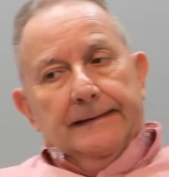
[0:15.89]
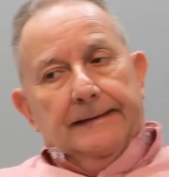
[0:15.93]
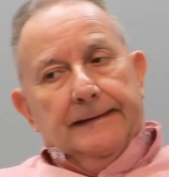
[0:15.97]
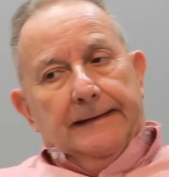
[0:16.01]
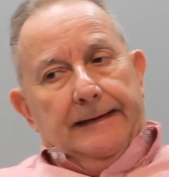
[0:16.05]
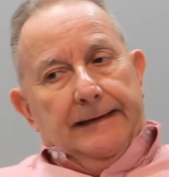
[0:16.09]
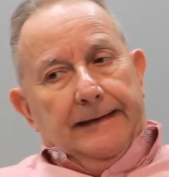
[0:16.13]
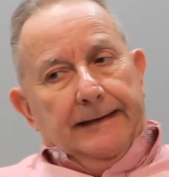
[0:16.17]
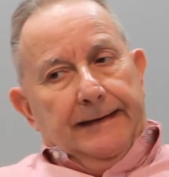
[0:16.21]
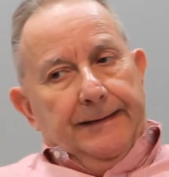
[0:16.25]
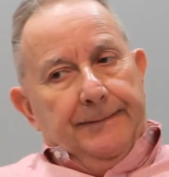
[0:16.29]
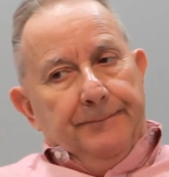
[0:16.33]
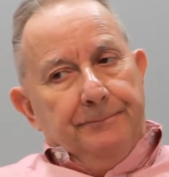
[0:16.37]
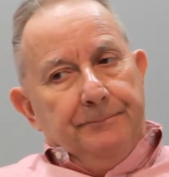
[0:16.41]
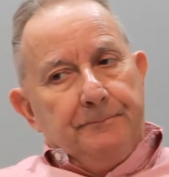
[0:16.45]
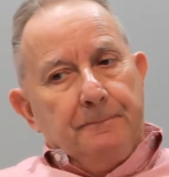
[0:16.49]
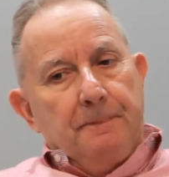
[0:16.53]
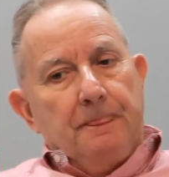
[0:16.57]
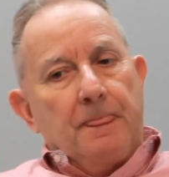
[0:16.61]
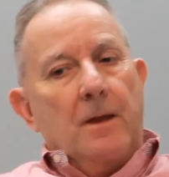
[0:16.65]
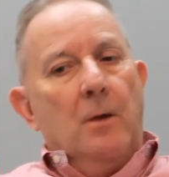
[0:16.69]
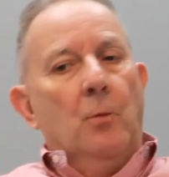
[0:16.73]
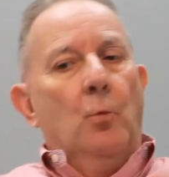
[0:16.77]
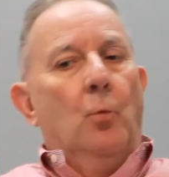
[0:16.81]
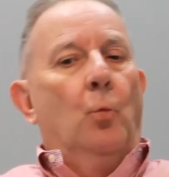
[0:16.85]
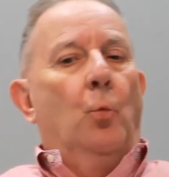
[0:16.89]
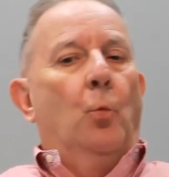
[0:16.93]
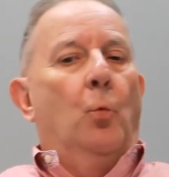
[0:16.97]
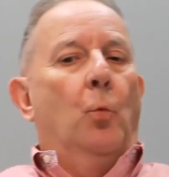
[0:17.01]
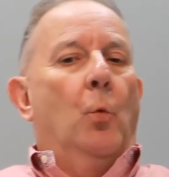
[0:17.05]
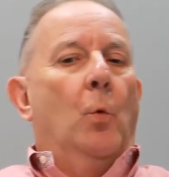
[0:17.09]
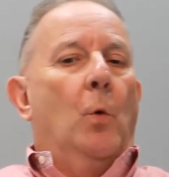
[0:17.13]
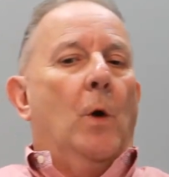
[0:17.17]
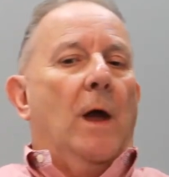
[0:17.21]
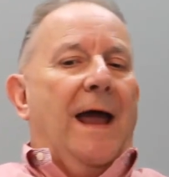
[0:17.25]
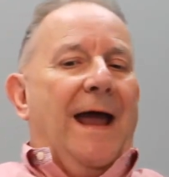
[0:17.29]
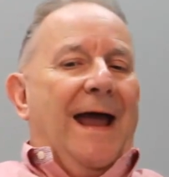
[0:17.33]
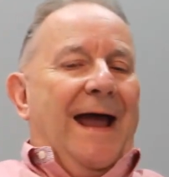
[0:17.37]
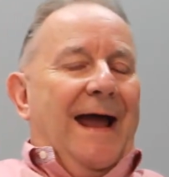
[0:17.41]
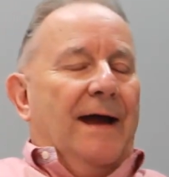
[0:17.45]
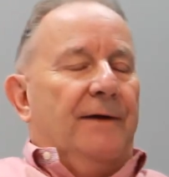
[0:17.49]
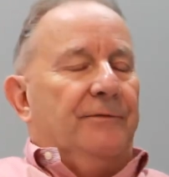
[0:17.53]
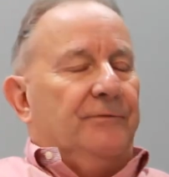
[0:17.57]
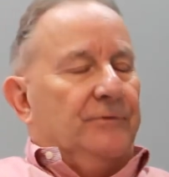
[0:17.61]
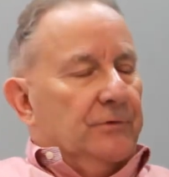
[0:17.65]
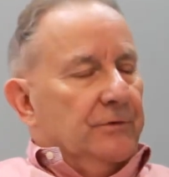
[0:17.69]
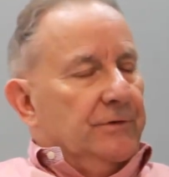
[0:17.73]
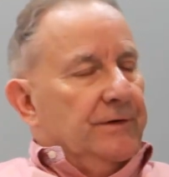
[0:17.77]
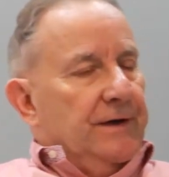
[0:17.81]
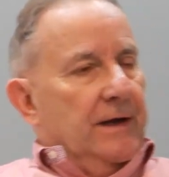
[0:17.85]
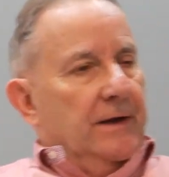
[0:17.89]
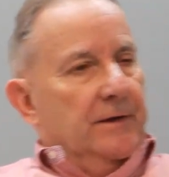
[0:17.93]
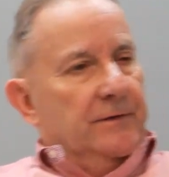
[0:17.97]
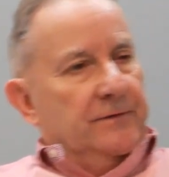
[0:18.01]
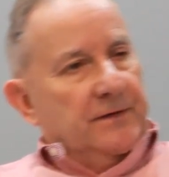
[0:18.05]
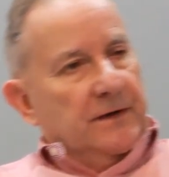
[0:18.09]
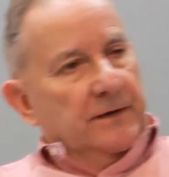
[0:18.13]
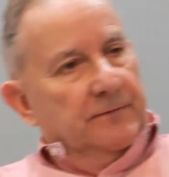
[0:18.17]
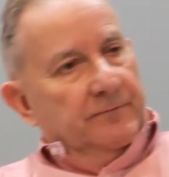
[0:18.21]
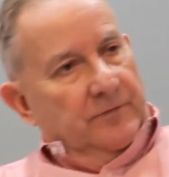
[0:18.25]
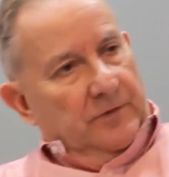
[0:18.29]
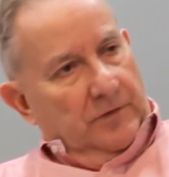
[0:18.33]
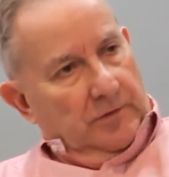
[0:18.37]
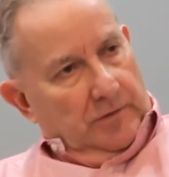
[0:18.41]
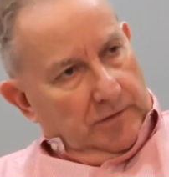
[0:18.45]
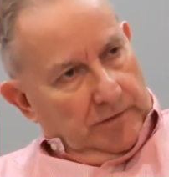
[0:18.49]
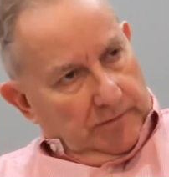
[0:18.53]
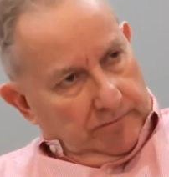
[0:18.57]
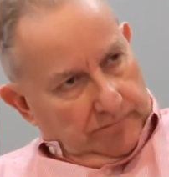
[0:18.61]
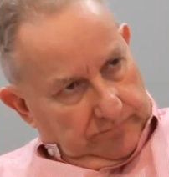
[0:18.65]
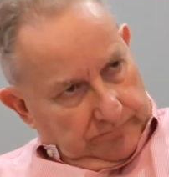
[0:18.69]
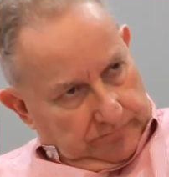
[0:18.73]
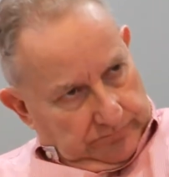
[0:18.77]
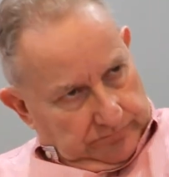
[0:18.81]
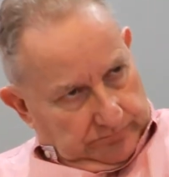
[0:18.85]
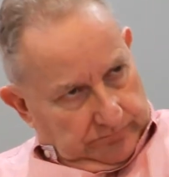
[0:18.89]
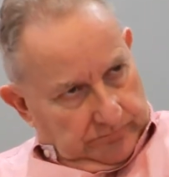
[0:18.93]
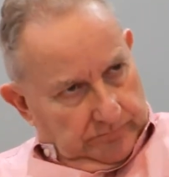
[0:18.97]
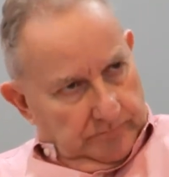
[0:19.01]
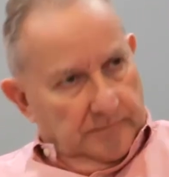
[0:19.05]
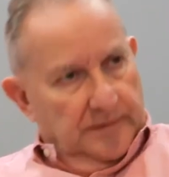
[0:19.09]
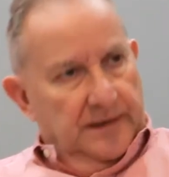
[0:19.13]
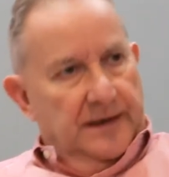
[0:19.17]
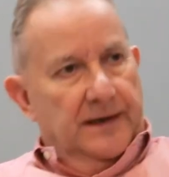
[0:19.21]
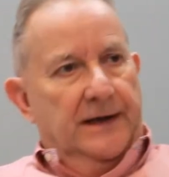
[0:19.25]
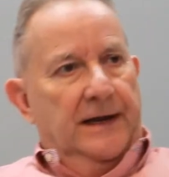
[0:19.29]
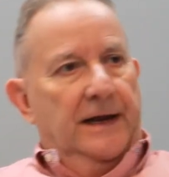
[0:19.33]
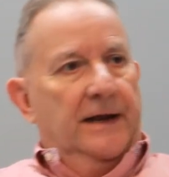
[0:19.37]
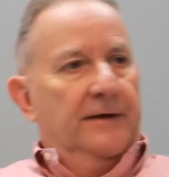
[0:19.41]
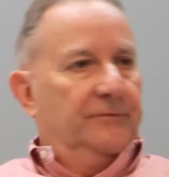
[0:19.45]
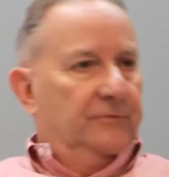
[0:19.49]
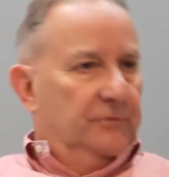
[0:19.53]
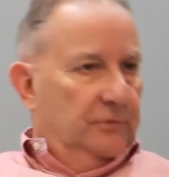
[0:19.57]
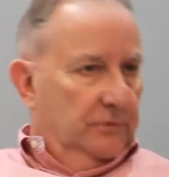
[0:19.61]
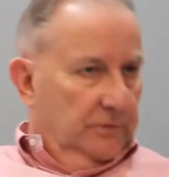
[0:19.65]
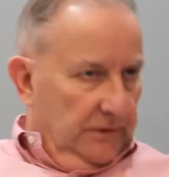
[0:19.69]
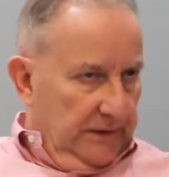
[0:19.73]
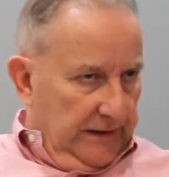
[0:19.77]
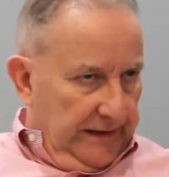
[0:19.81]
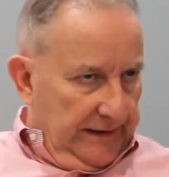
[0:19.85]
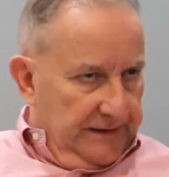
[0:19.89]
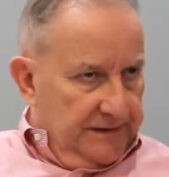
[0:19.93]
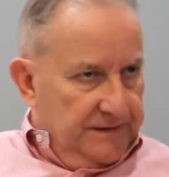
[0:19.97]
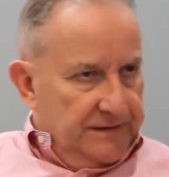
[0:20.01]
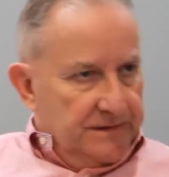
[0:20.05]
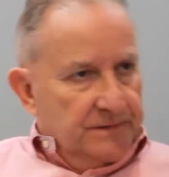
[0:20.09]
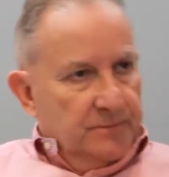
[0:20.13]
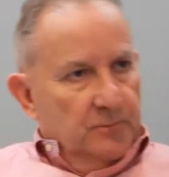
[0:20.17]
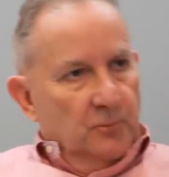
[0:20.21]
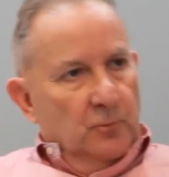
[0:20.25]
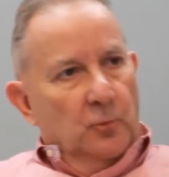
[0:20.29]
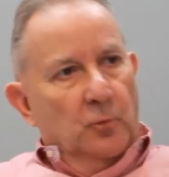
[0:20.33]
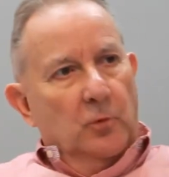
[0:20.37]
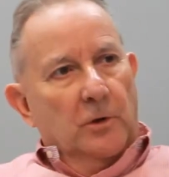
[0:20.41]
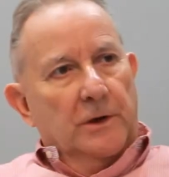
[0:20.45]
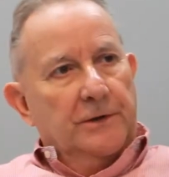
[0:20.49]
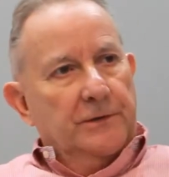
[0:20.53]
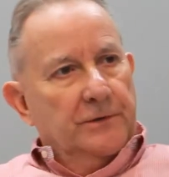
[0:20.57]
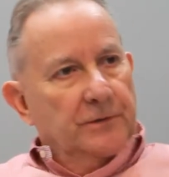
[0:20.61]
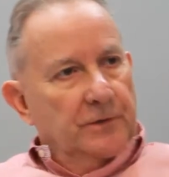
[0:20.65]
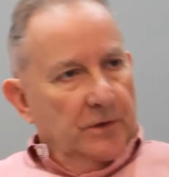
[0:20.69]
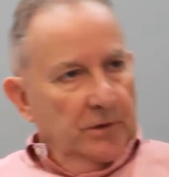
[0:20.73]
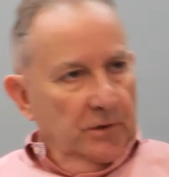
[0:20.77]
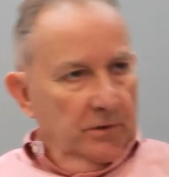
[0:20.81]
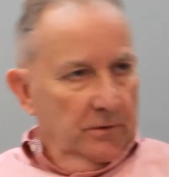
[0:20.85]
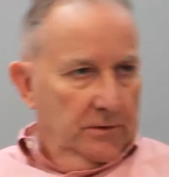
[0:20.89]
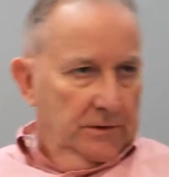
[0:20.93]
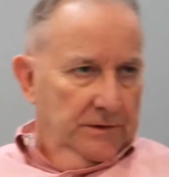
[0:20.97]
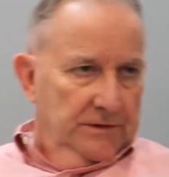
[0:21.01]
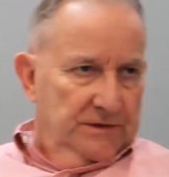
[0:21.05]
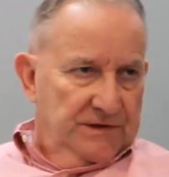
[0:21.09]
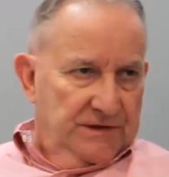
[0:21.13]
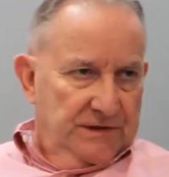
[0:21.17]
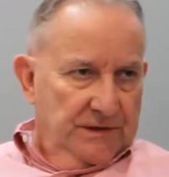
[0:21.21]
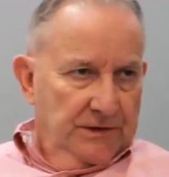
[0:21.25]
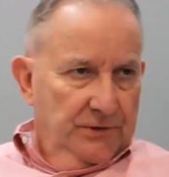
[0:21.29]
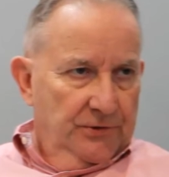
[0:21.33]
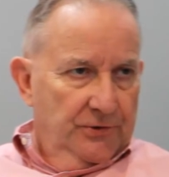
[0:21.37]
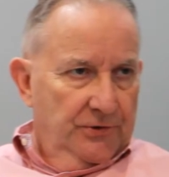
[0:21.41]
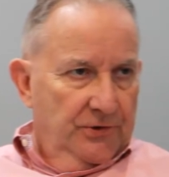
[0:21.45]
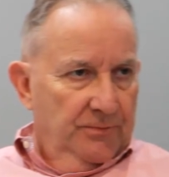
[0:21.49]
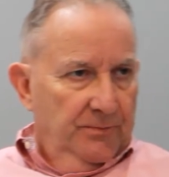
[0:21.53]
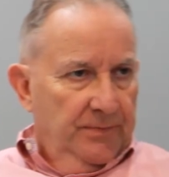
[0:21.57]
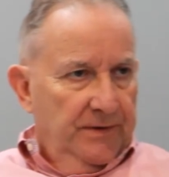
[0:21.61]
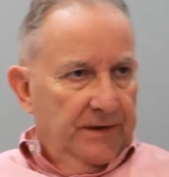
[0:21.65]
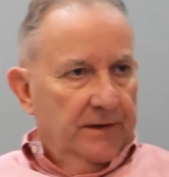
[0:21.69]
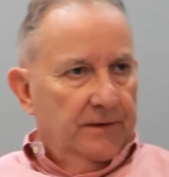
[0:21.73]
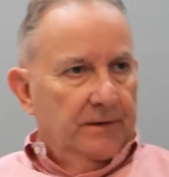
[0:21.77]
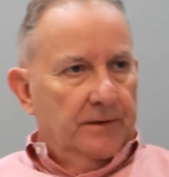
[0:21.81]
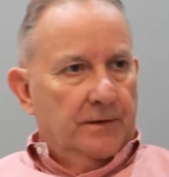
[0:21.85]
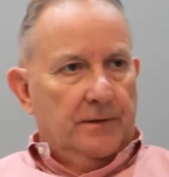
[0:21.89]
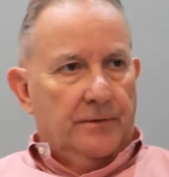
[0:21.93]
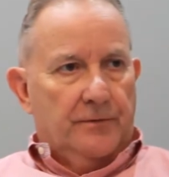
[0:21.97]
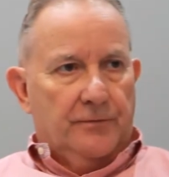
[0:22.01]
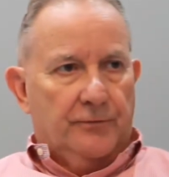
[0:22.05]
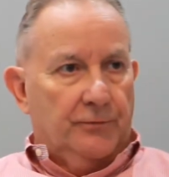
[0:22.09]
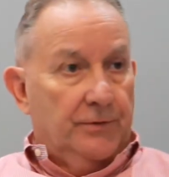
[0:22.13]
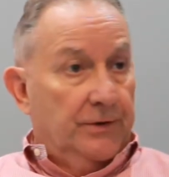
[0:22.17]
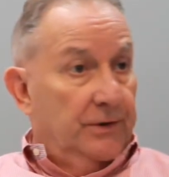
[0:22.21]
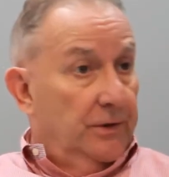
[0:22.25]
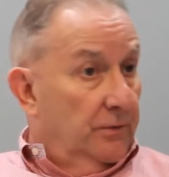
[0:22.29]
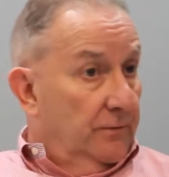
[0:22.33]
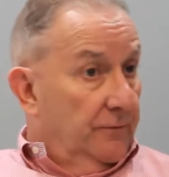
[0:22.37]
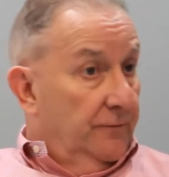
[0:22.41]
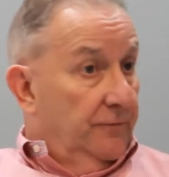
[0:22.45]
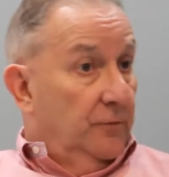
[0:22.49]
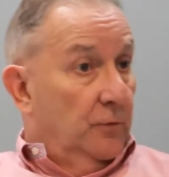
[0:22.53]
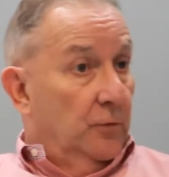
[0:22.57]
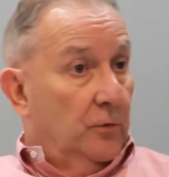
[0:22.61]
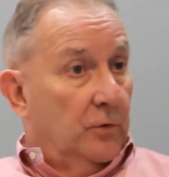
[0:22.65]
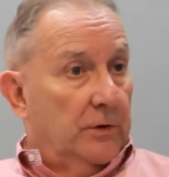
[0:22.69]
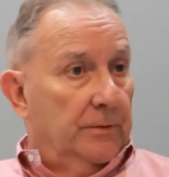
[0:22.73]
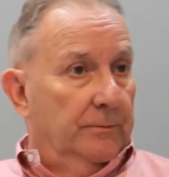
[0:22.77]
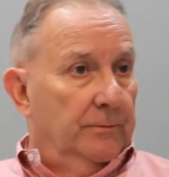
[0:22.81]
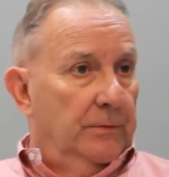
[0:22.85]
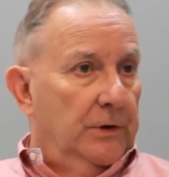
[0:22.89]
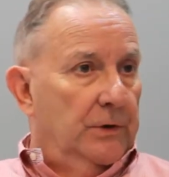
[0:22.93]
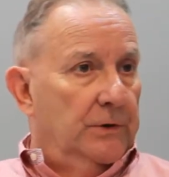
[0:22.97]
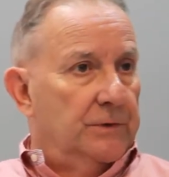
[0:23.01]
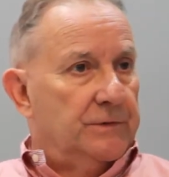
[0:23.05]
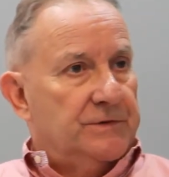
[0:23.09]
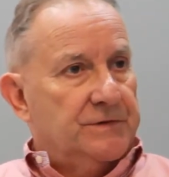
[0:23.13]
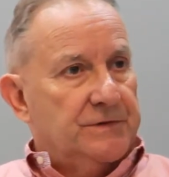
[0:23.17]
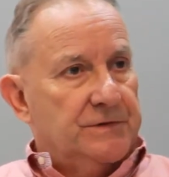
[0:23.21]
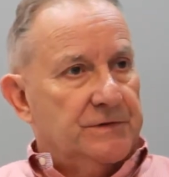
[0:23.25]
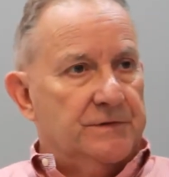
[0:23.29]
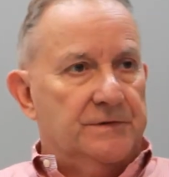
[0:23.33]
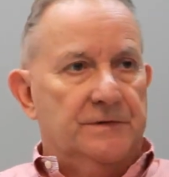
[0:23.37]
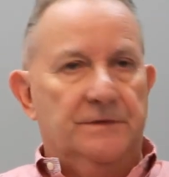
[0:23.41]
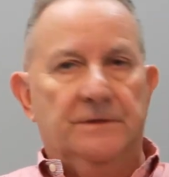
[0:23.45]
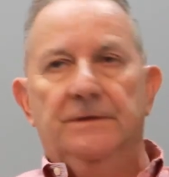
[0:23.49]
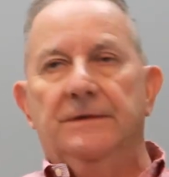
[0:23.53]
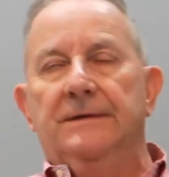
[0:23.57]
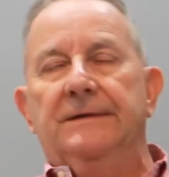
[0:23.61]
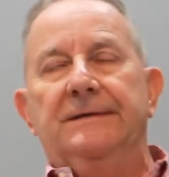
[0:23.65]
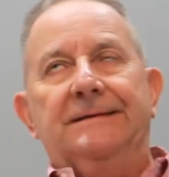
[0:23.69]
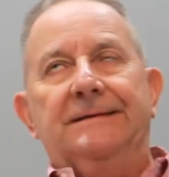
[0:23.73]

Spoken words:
Um, After downtime viewer and after LEDs, what do you consider to be the three or four most